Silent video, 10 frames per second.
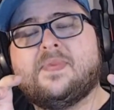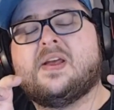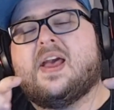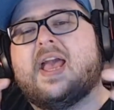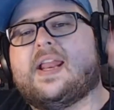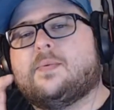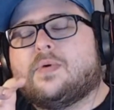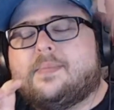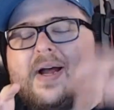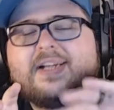and it
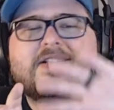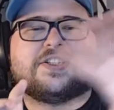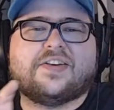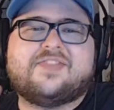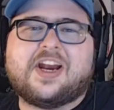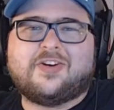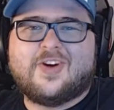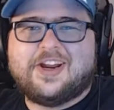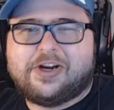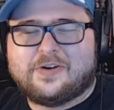reminds us of that
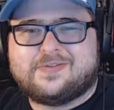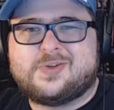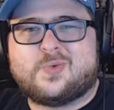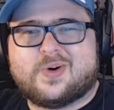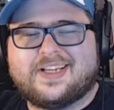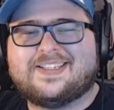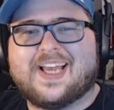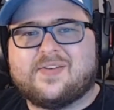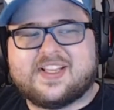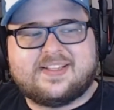great year of
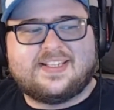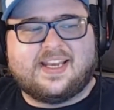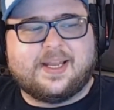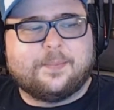2017.